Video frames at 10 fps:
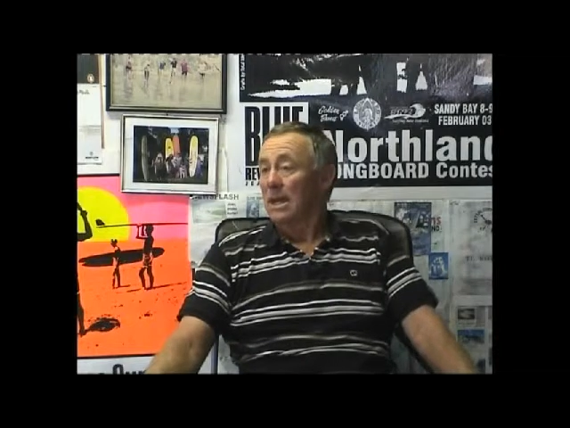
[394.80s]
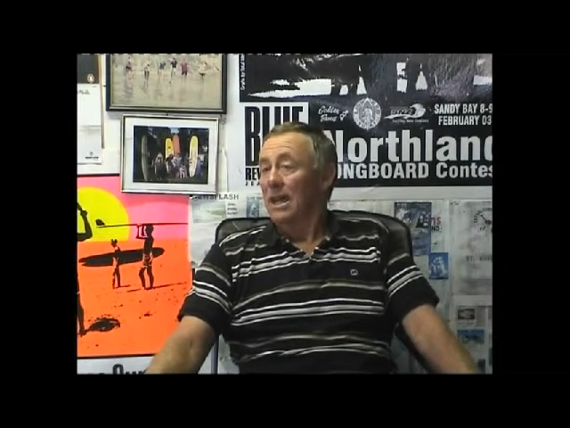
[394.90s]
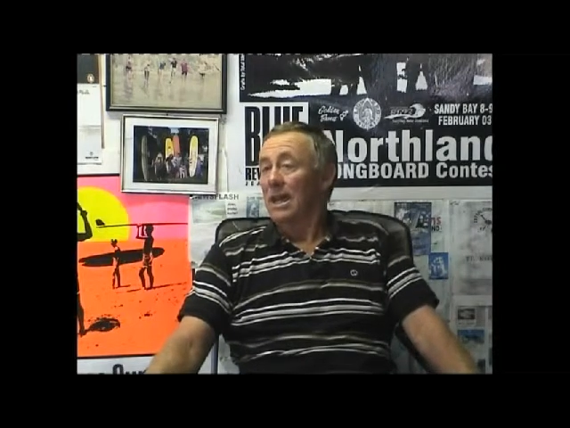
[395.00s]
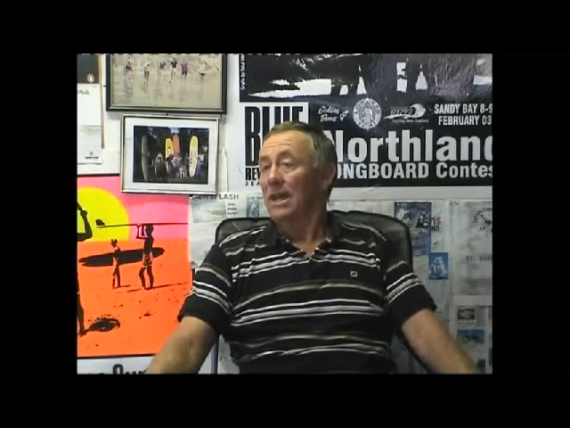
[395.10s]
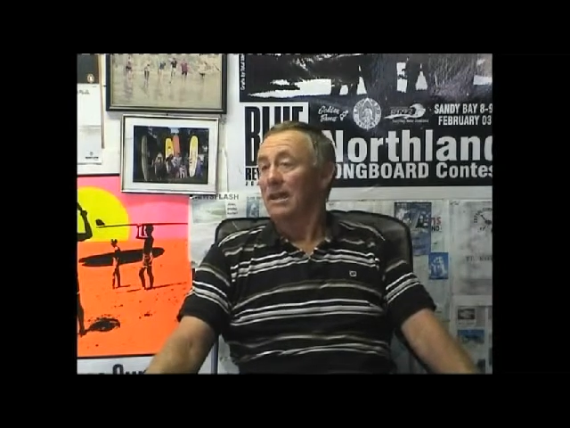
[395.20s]

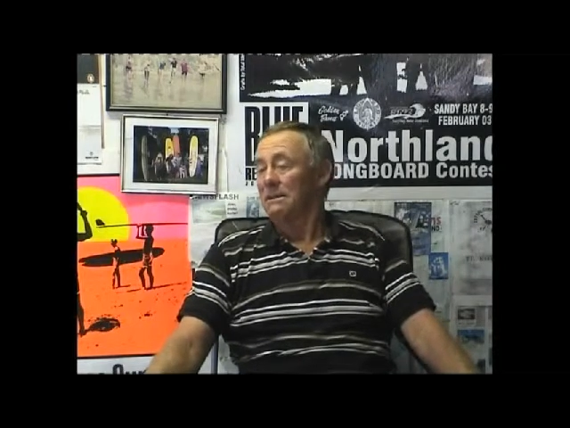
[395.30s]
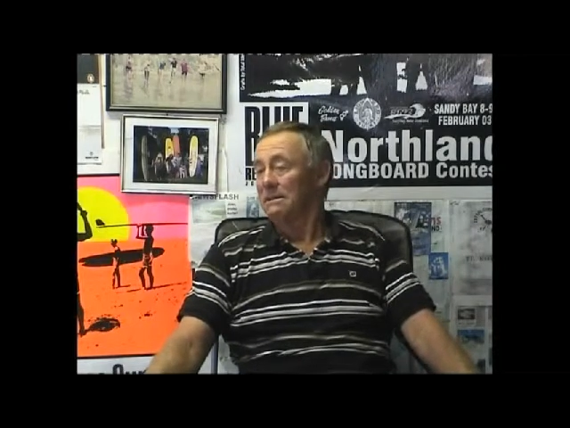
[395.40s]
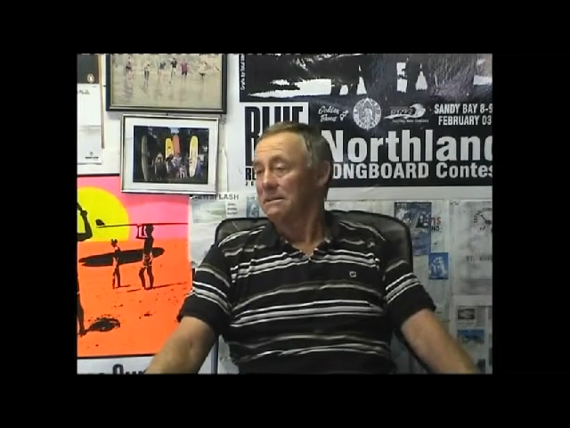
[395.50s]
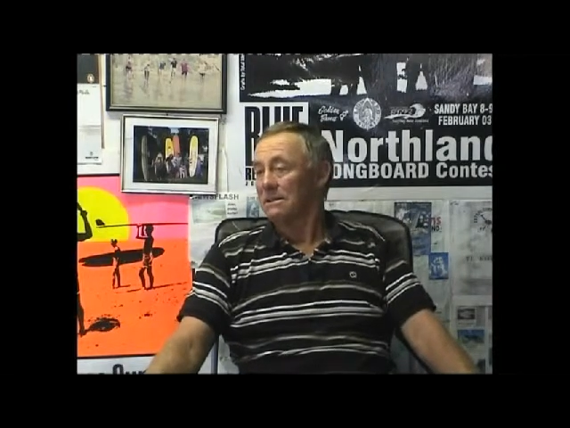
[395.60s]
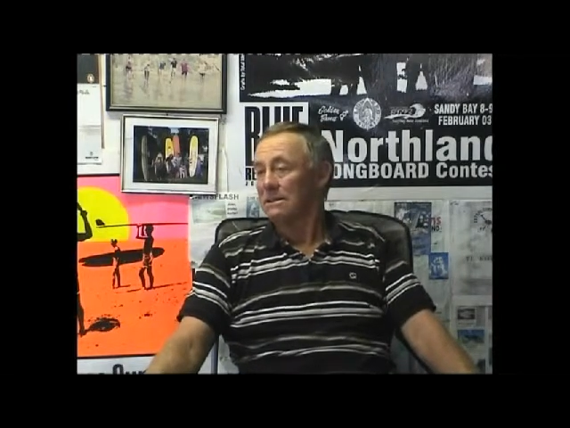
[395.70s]
And
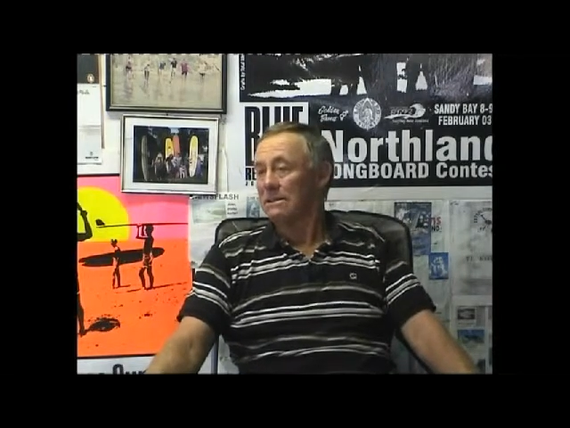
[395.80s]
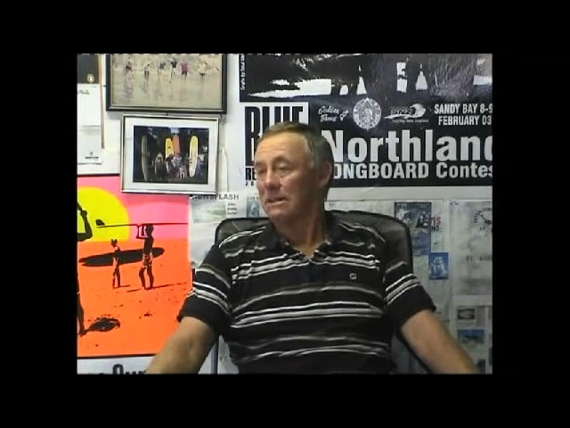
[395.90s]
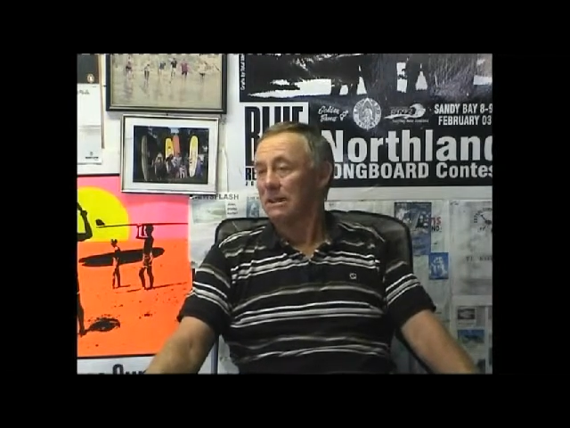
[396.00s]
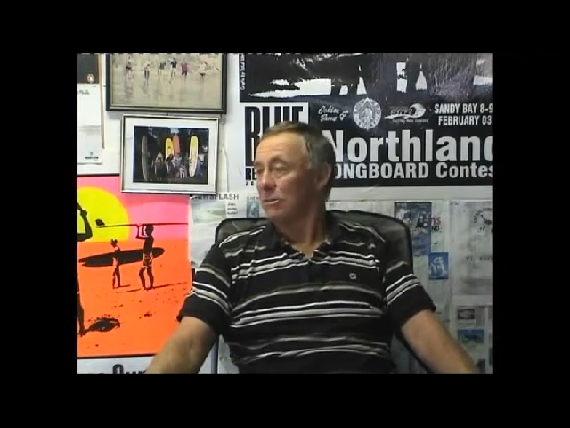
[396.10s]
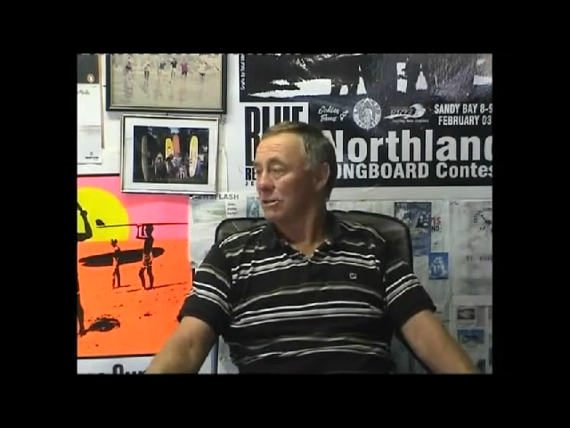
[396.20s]

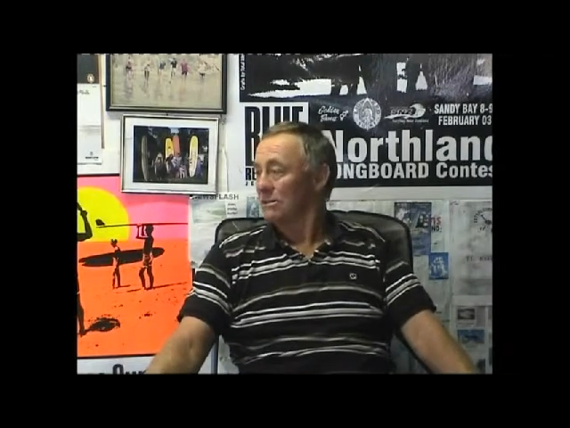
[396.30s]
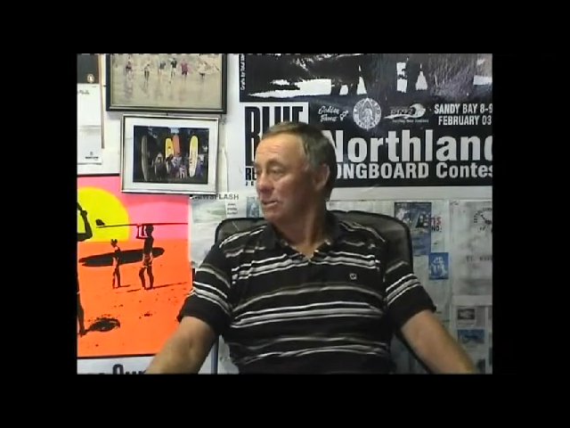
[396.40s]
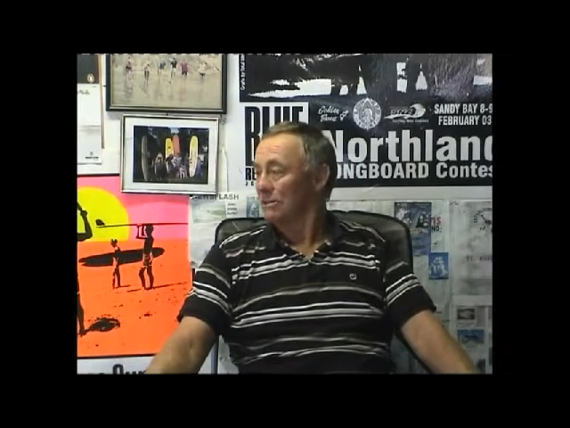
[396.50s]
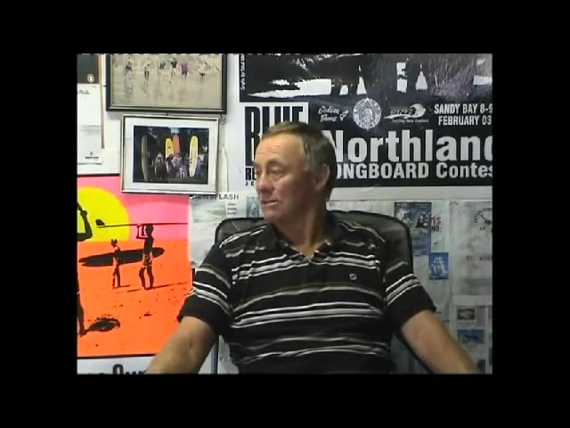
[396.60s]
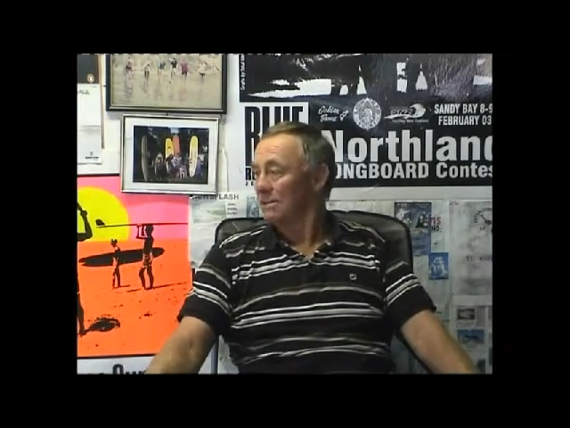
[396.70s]
anybody who
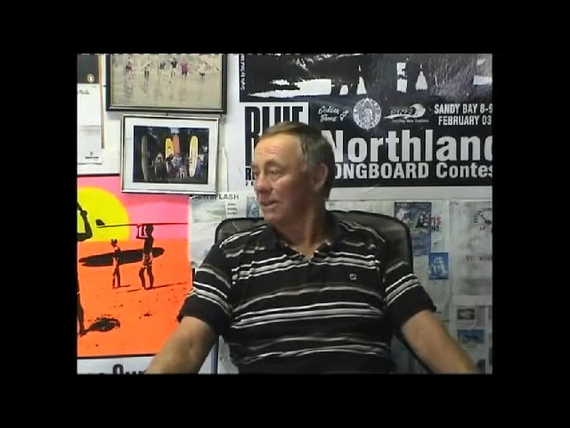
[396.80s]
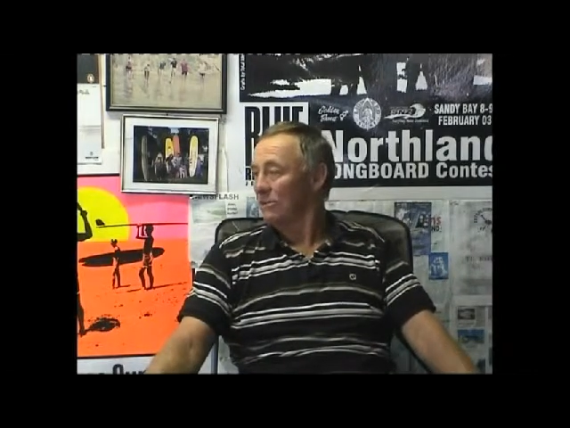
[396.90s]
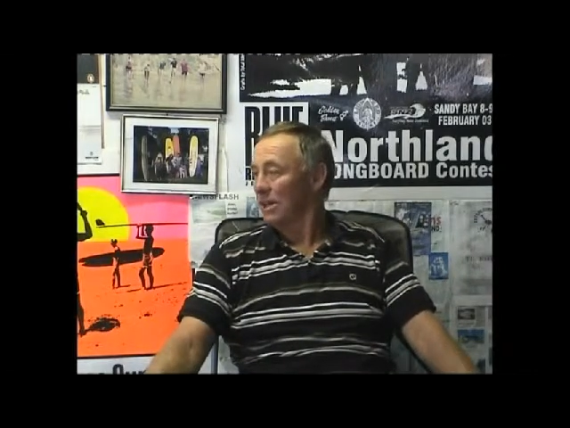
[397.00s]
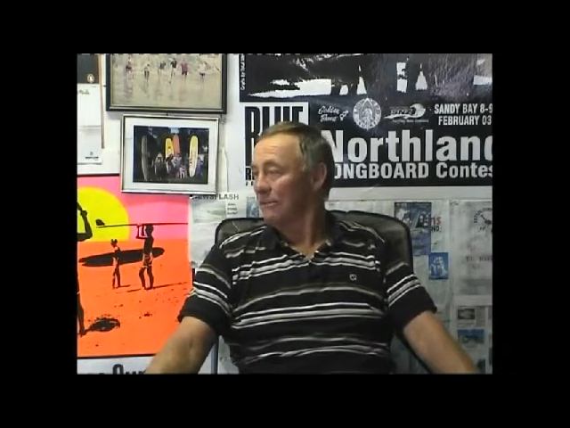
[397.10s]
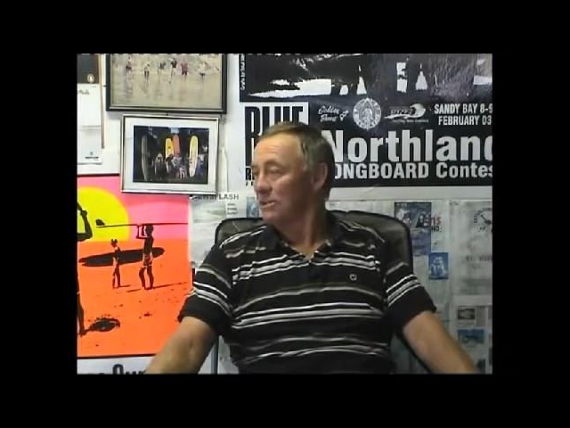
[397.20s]
surfs
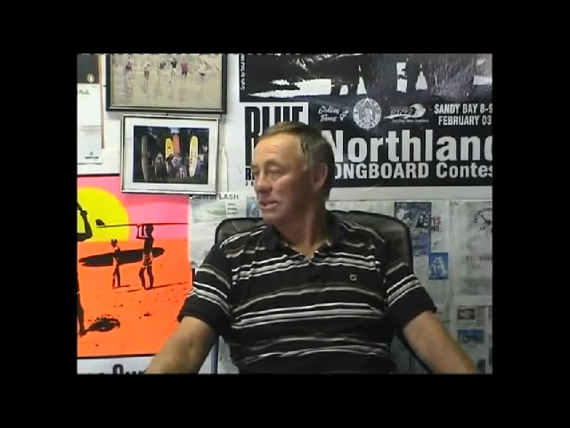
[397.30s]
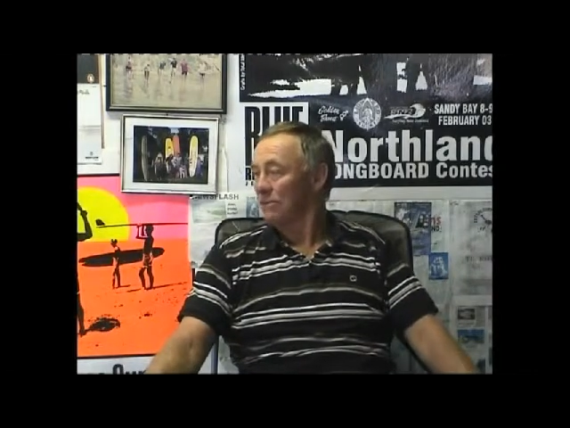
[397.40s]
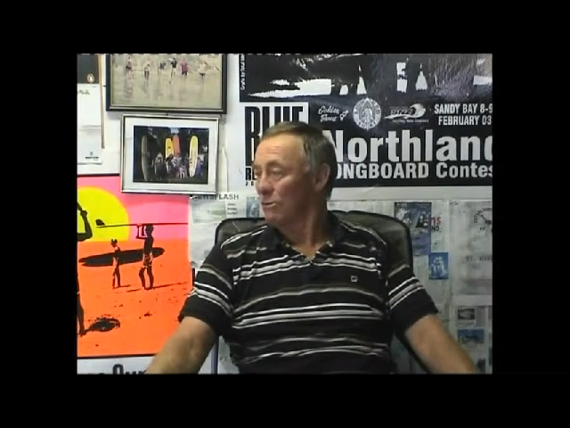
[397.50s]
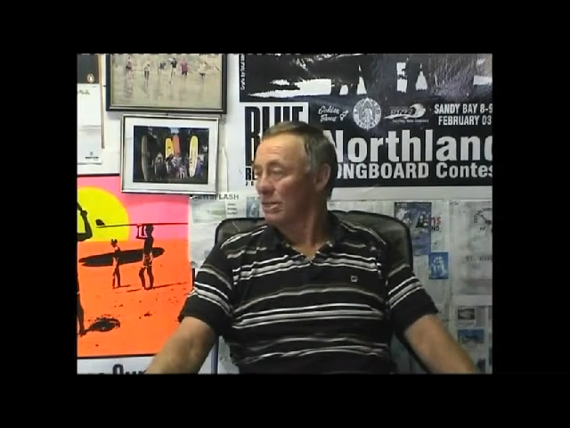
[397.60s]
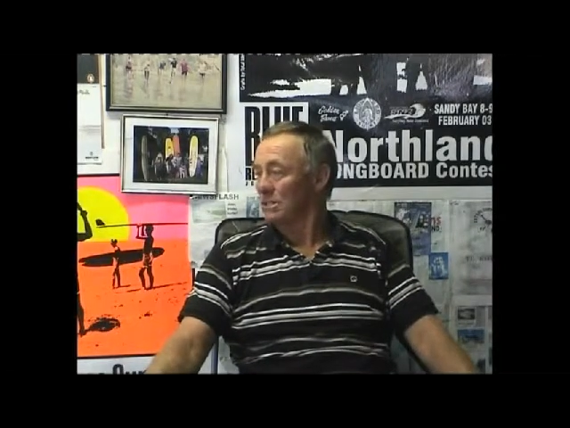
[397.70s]
every day for
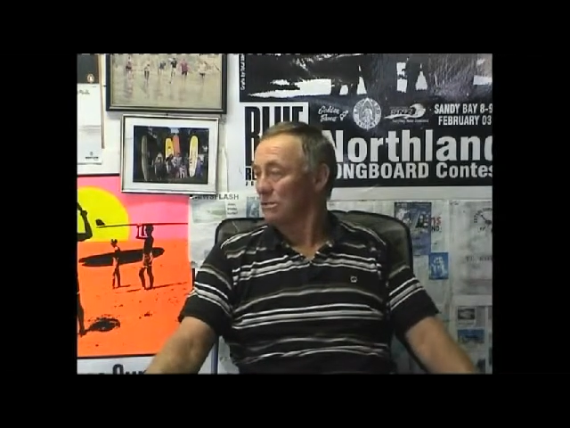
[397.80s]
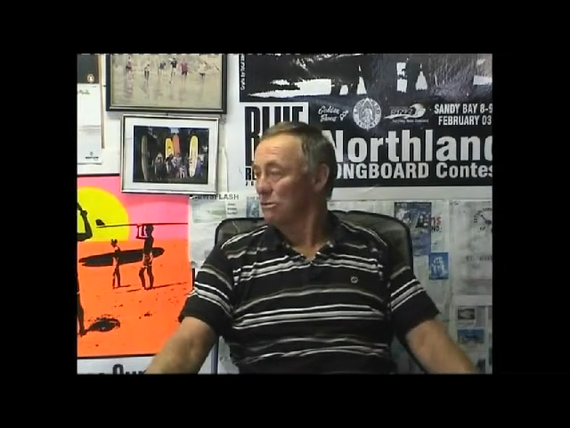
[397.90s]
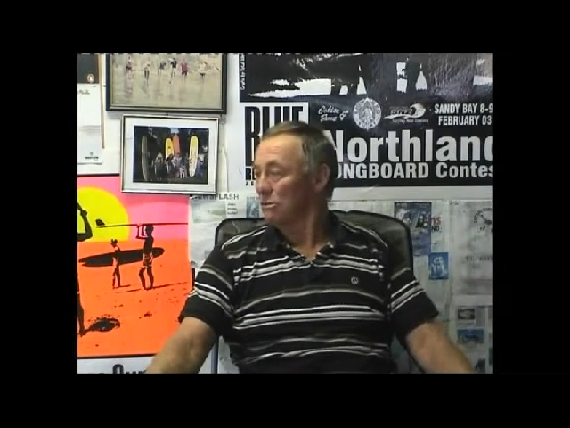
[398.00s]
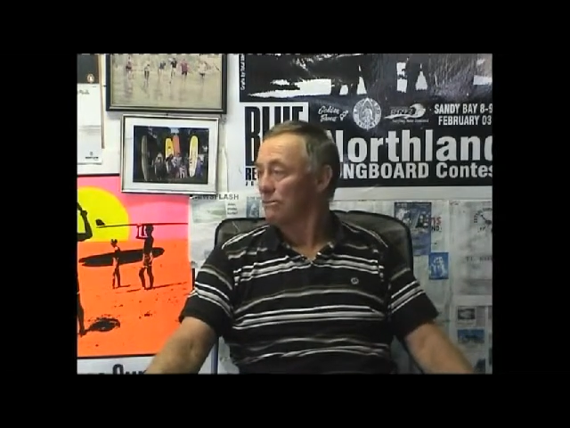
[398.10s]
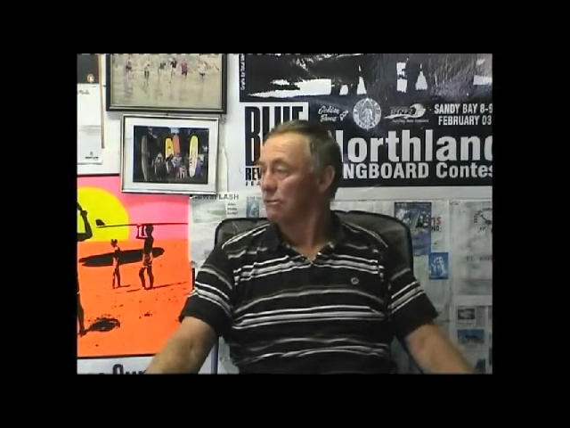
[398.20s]
7 weeks, you do
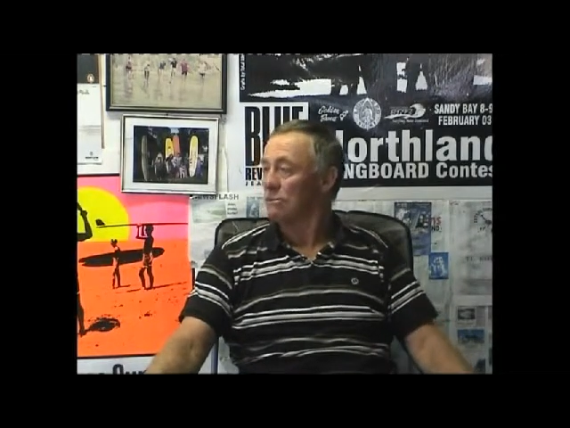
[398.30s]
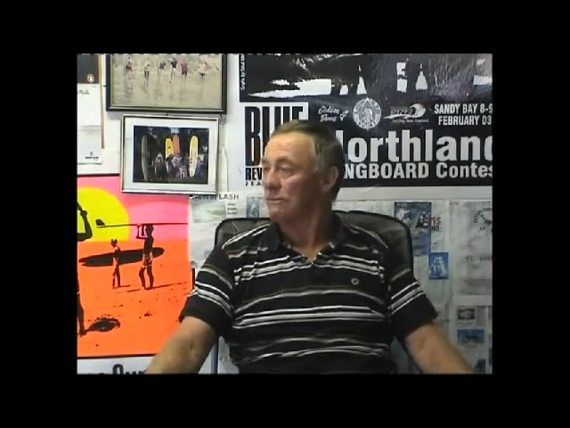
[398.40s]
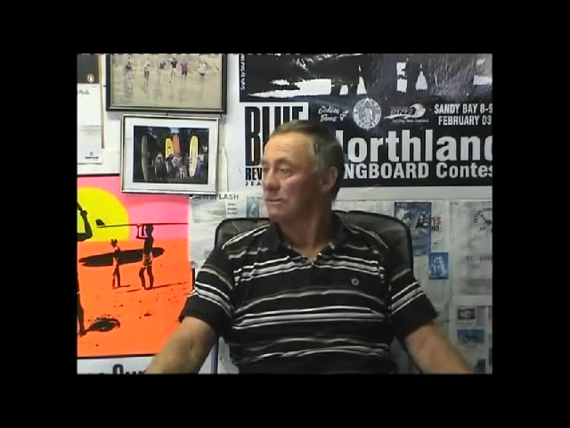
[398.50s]
improve.